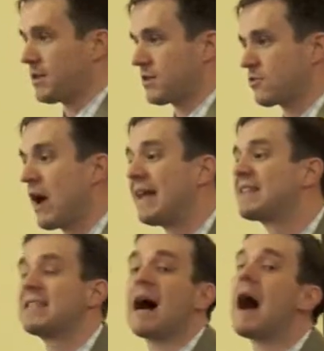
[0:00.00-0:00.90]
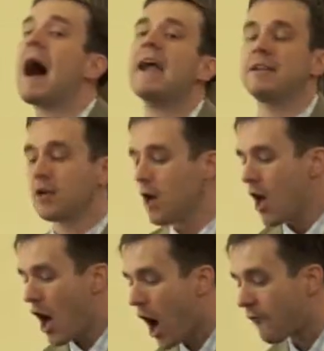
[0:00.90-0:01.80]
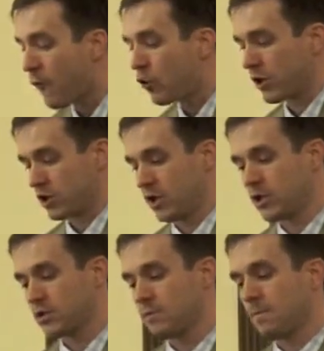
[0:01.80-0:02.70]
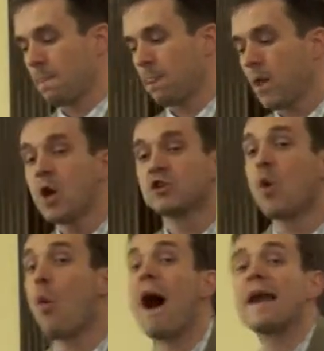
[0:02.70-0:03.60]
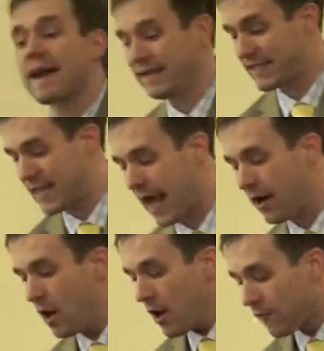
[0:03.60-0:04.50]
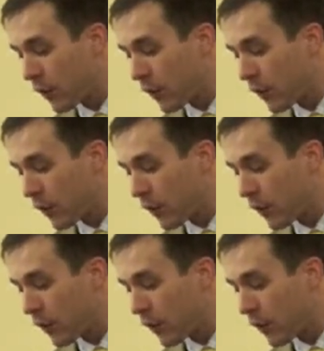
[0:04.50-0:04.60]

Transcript: us. Right? It's the height of foolishness. So why not instead